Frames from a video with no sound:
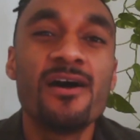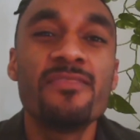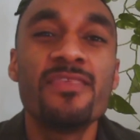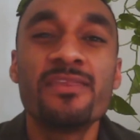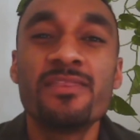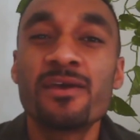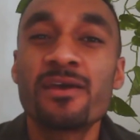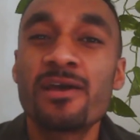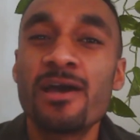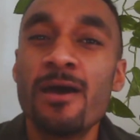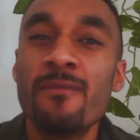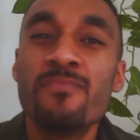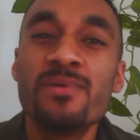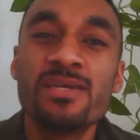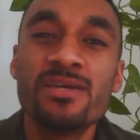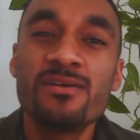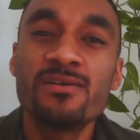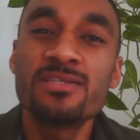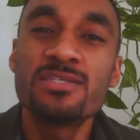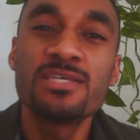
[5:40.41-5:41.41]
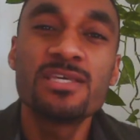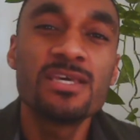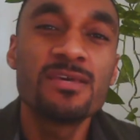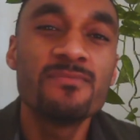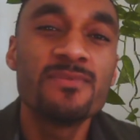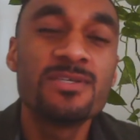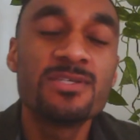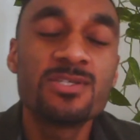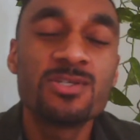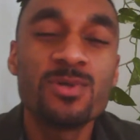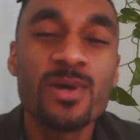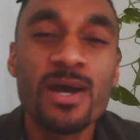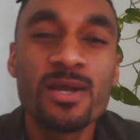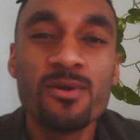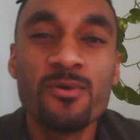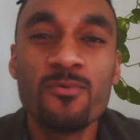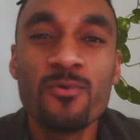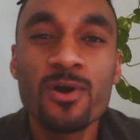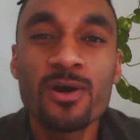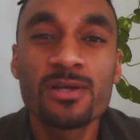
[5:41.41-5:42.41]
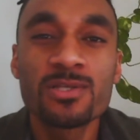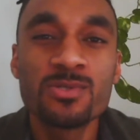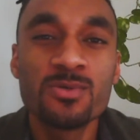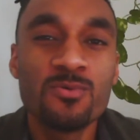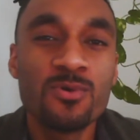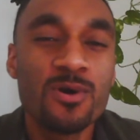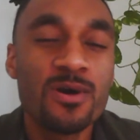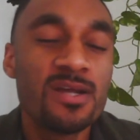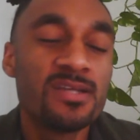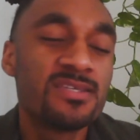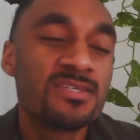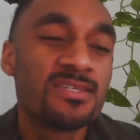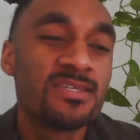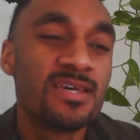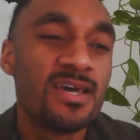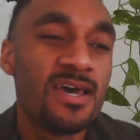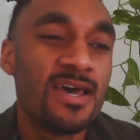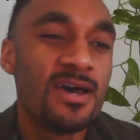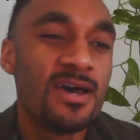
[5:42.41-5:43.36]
that the company or team is trying to work towards.